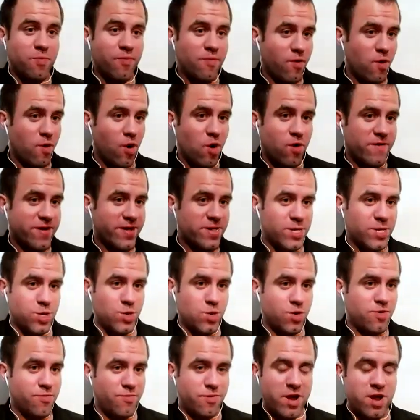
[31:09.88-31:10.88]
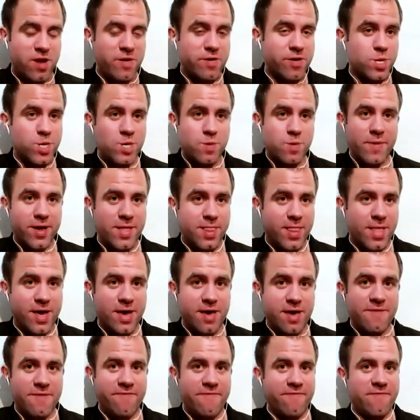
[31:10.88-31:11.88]
progress in other areas of my
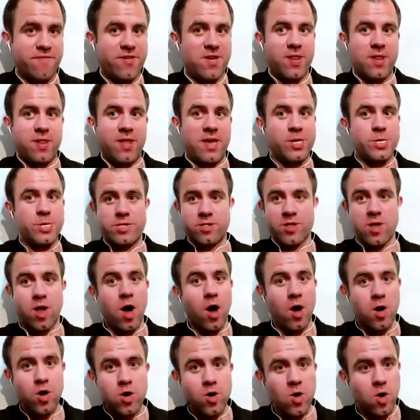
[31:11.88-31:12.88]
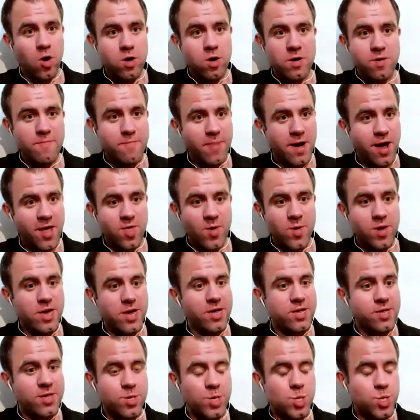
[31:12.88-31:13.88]
life, and I still can't cook, by the way.
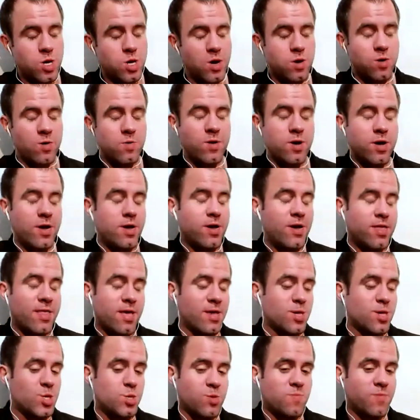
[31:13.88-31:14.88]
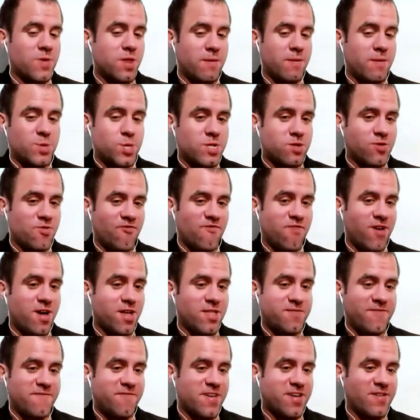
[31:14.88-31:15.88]
So that's something I'm still trying
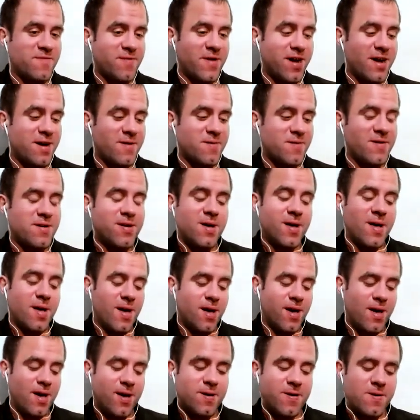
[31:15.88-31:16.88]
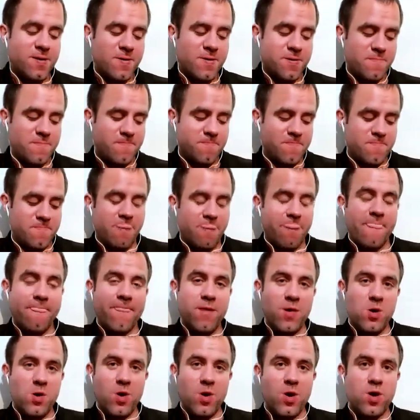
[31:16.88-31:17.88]
to figure out. Um,
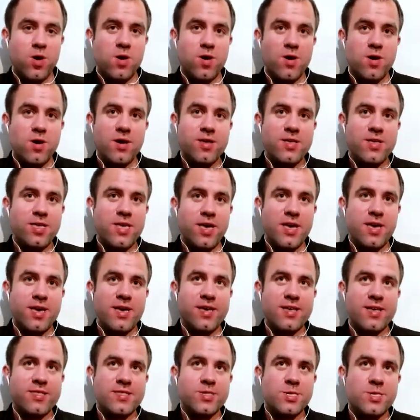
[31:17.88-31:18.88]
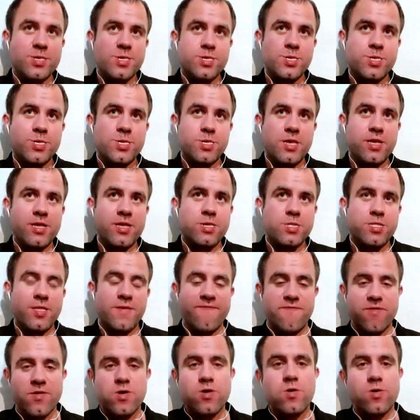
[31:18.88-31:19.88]
it's
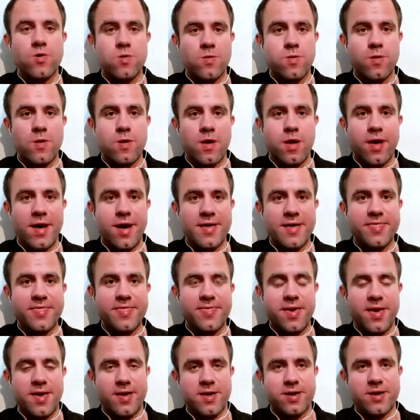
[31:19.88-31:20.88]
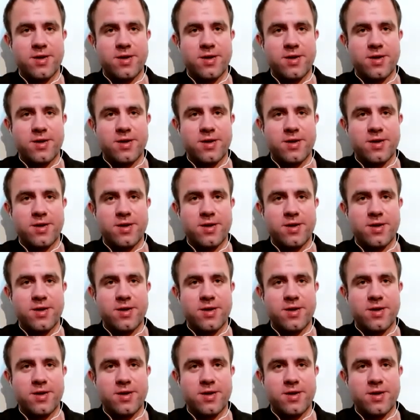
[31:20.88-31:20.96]
difficult. I think